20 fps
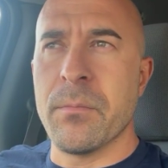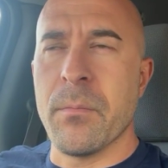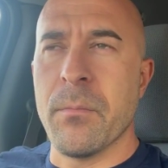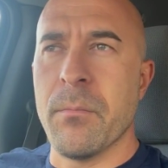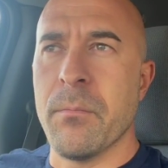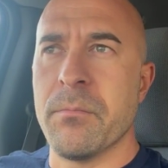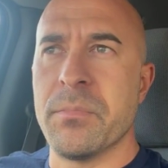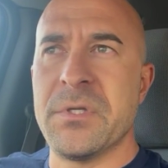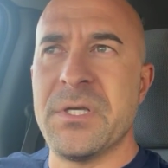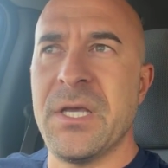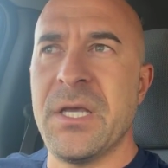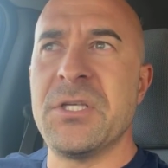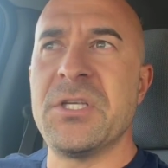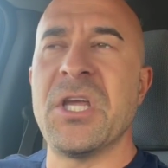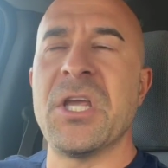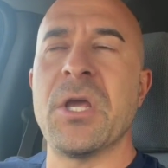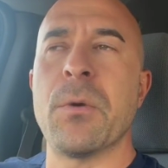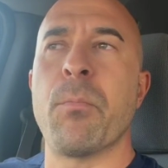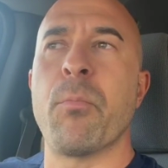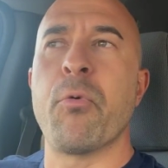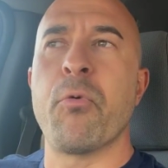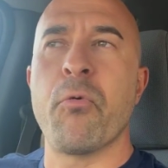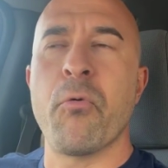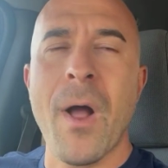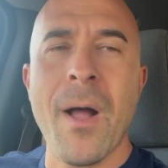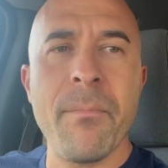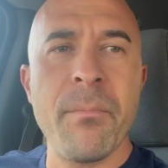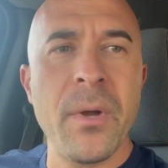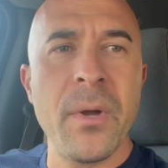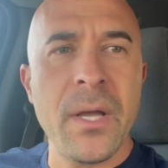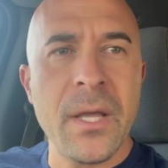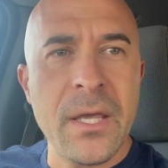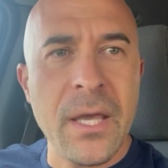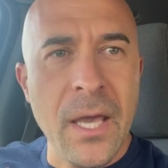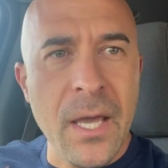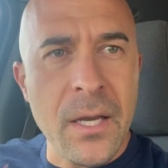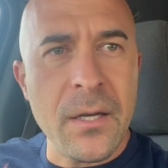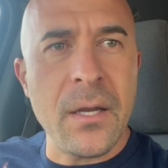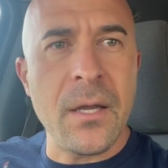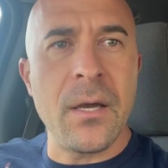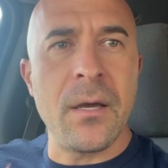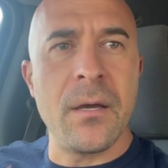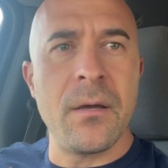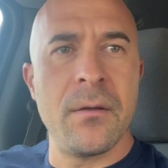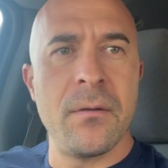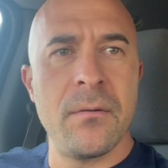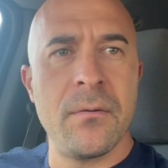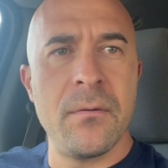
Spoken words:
Teaching propaganda.